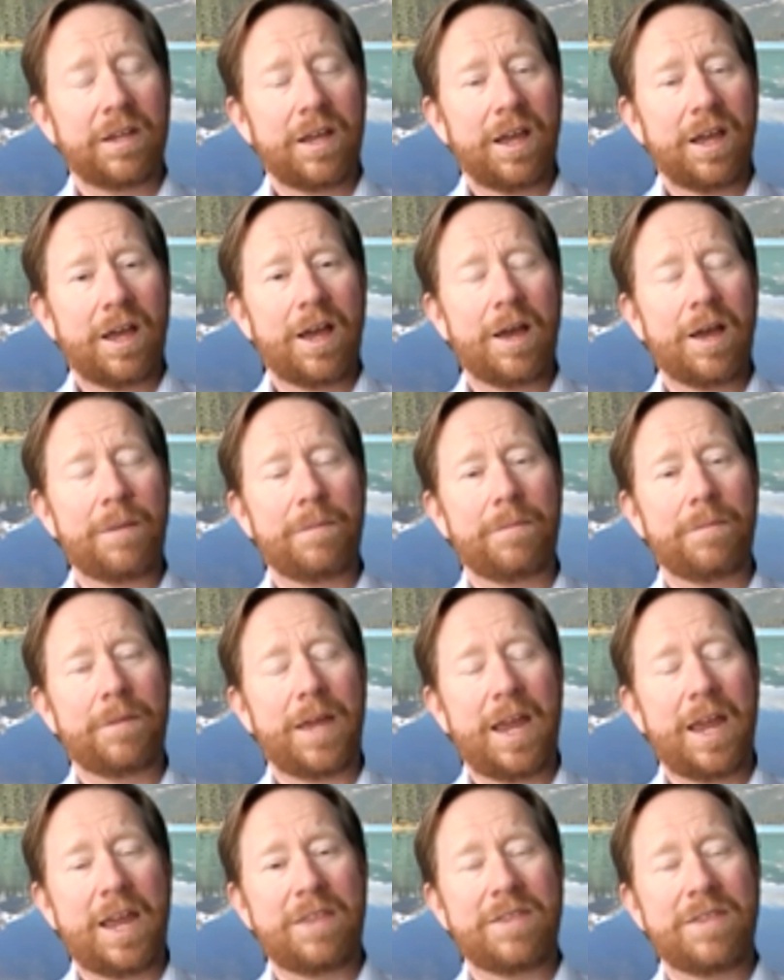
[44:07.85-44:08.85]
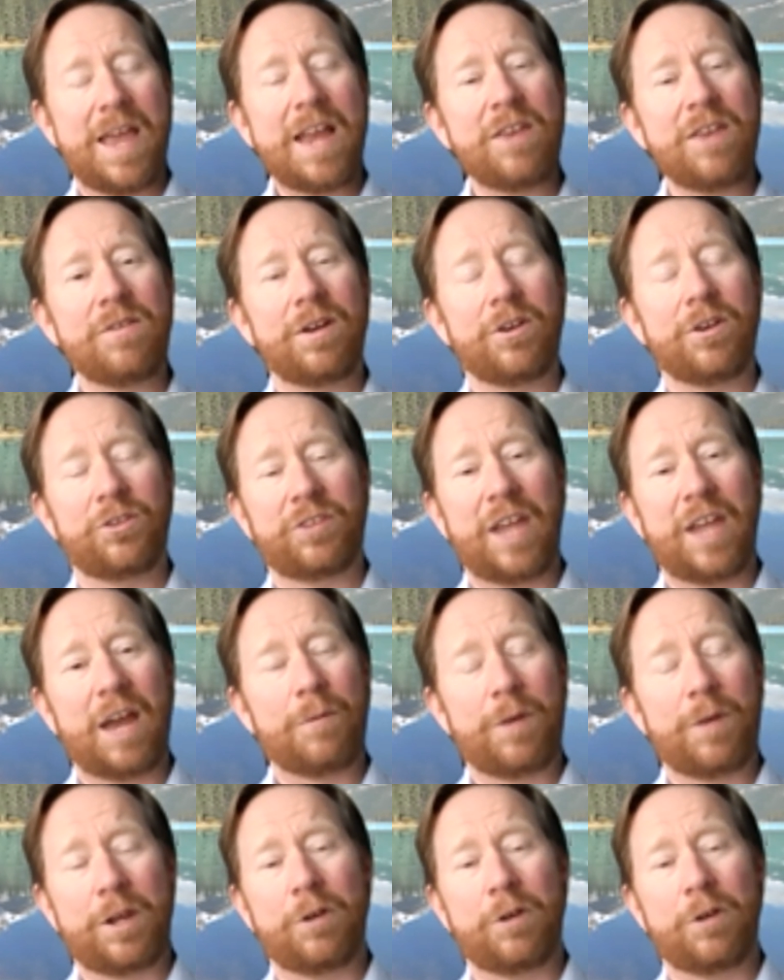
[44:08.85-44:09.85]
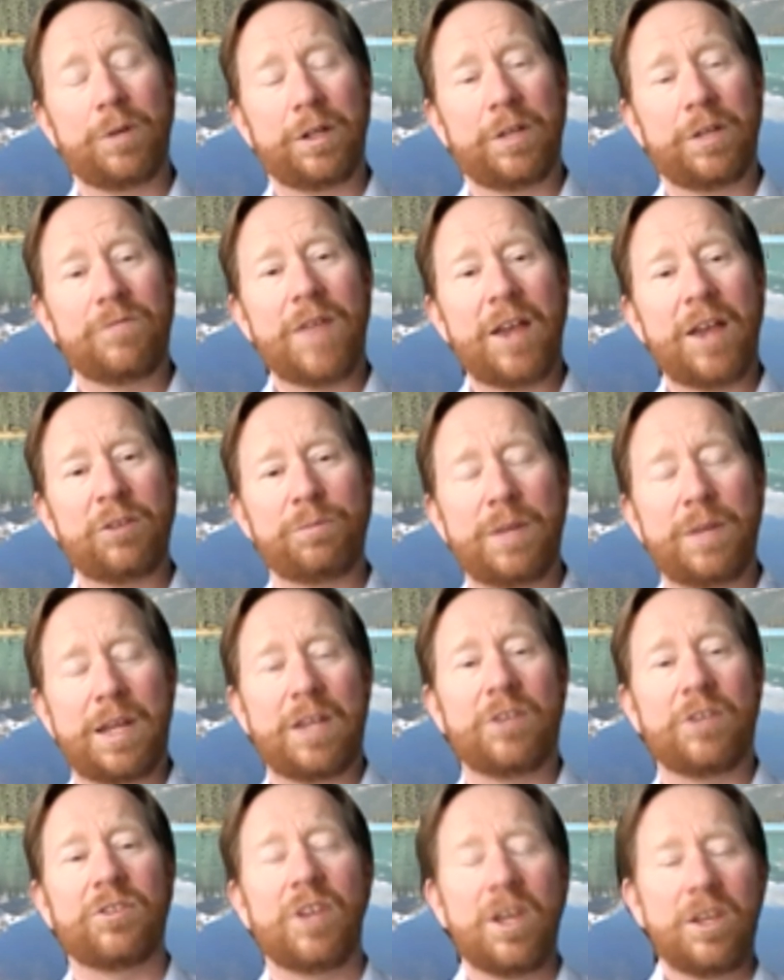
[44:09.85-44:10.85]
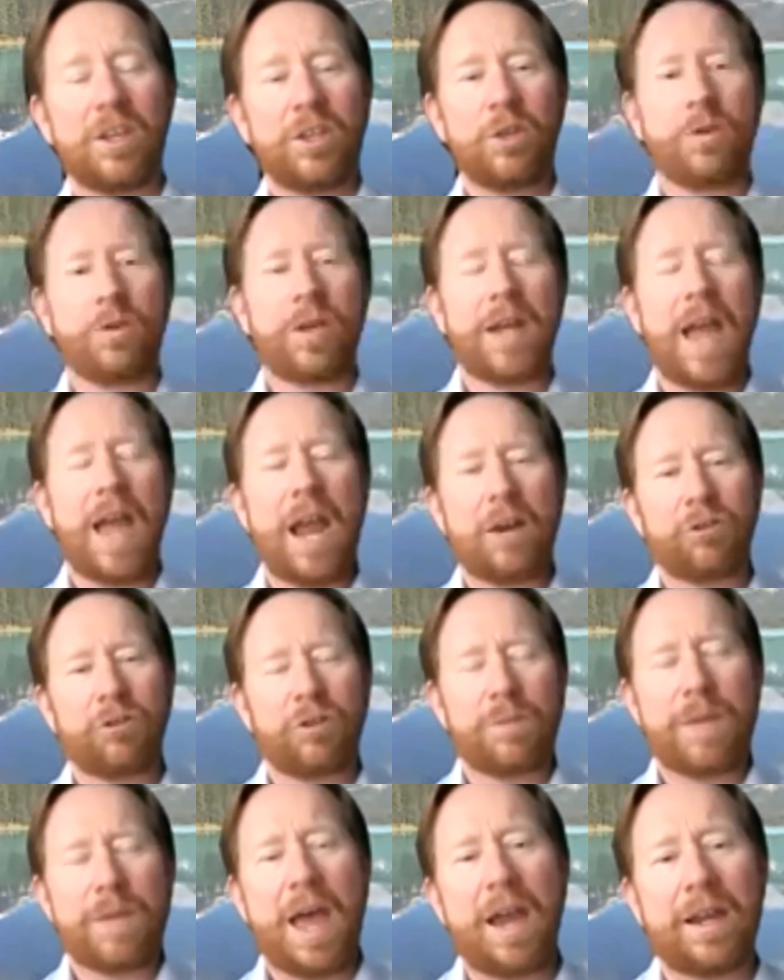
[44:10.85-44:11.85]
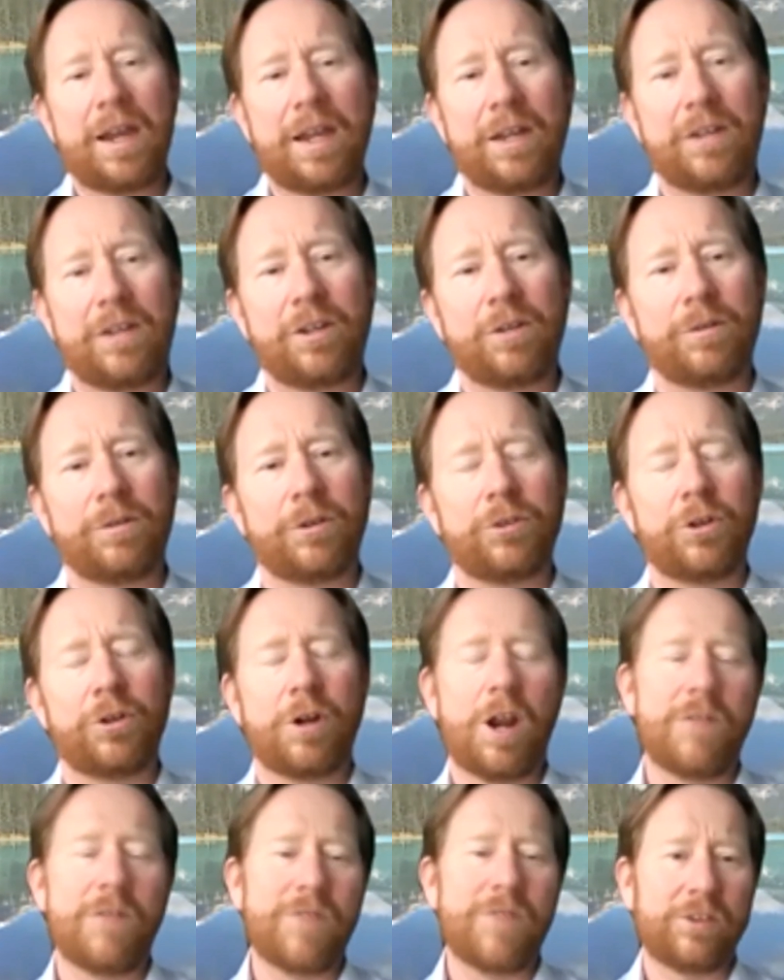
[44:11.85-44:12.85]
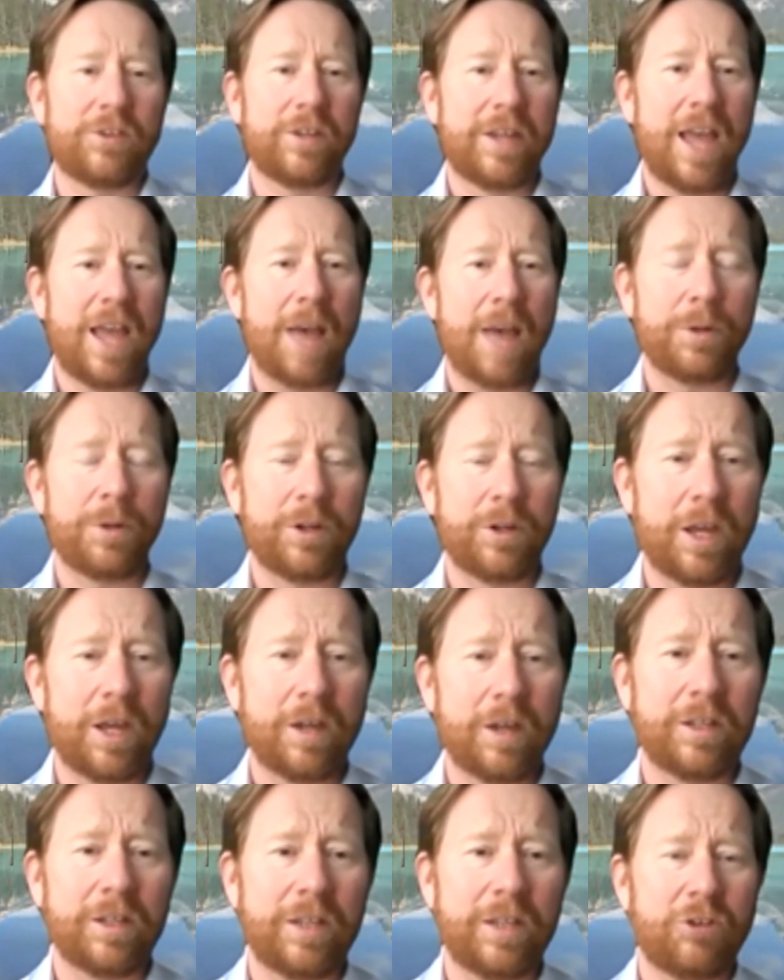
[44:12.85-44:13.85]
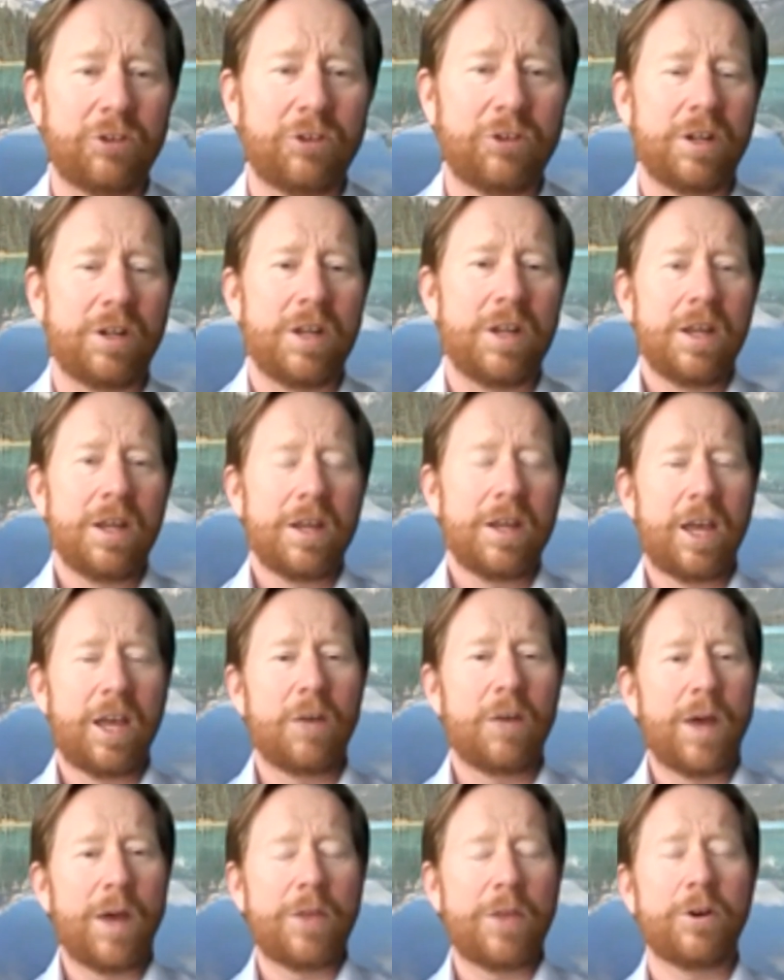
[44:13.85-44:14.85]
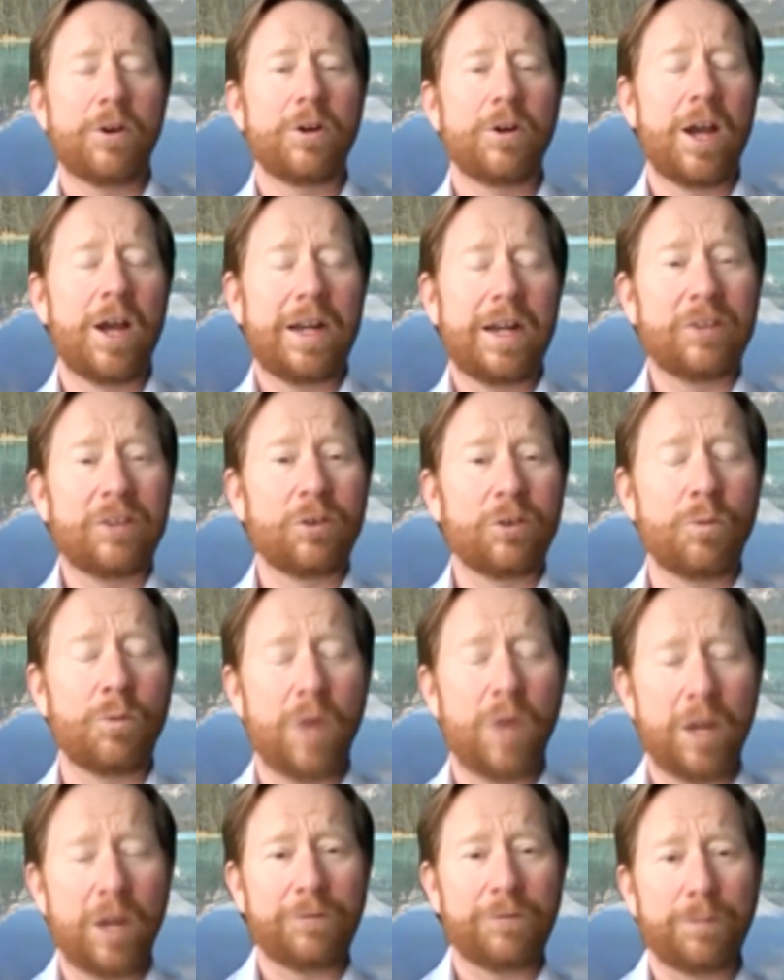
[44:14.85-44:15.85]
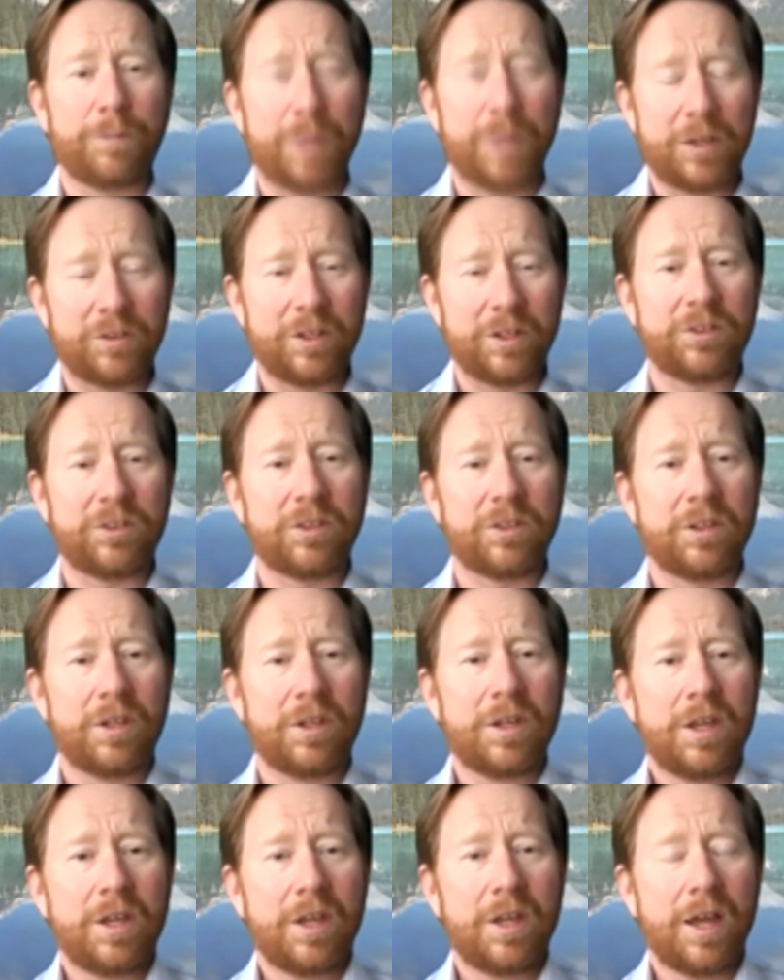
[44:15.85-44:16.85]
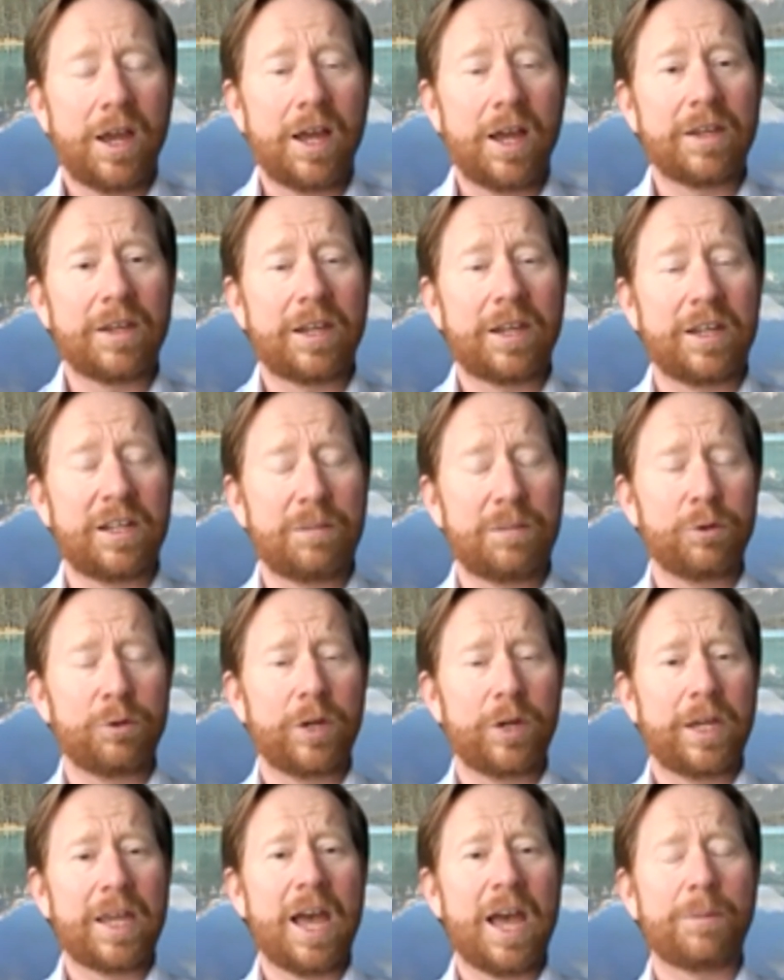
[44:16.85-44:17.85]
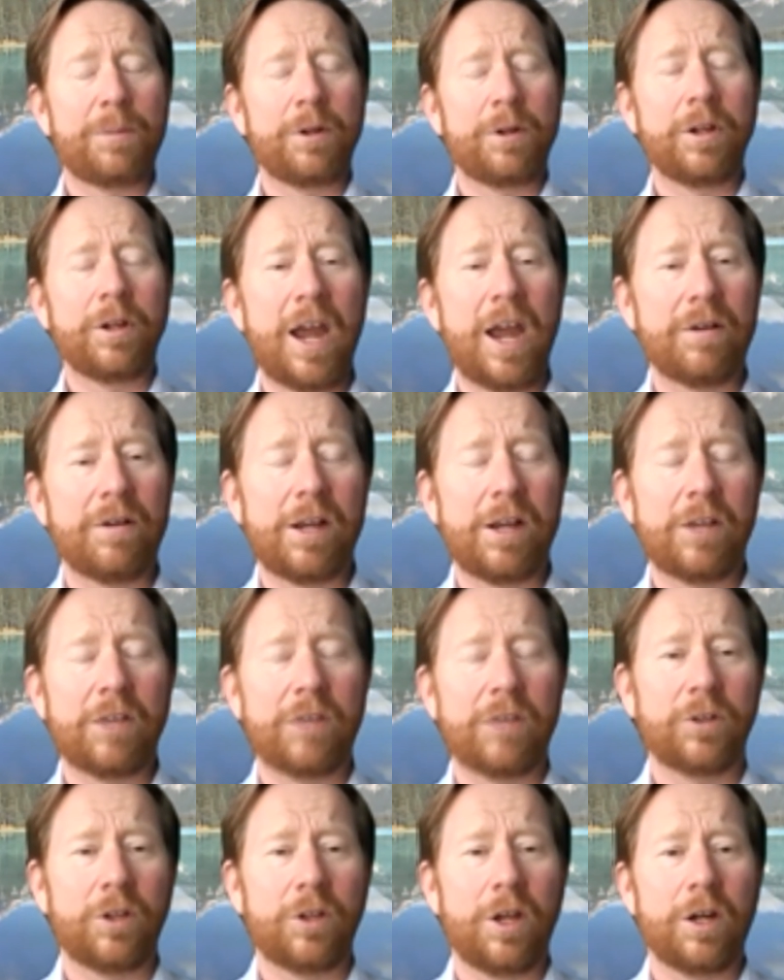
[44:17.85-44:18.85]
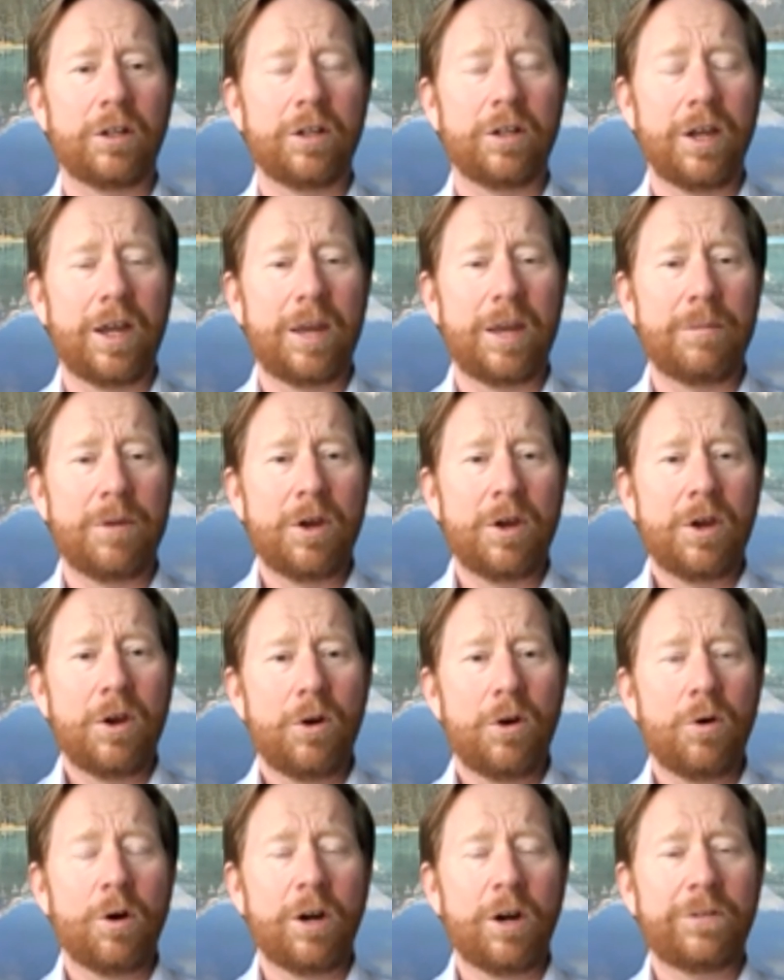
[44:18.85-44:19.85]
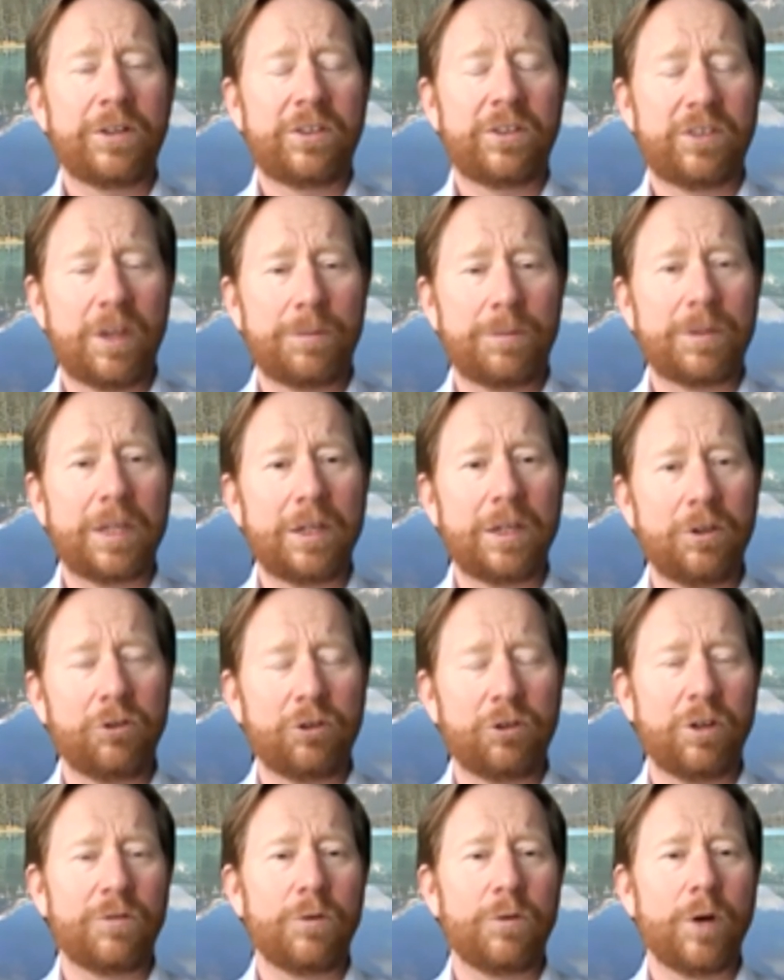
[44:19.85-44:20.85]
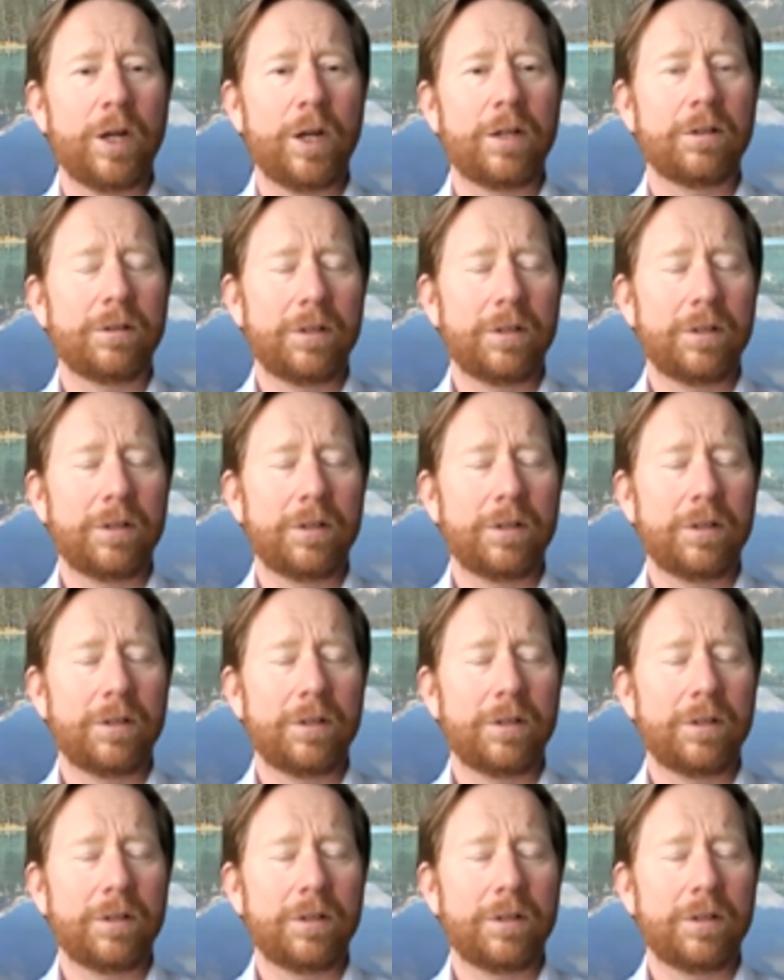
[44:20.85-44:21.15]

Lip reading: and then you understand what your real investment is, you can actually back into your return on invested capital calculation, and whether or not it's a wonderful business that can deploy capital at high rates for a long time, or if it's something you should avoid.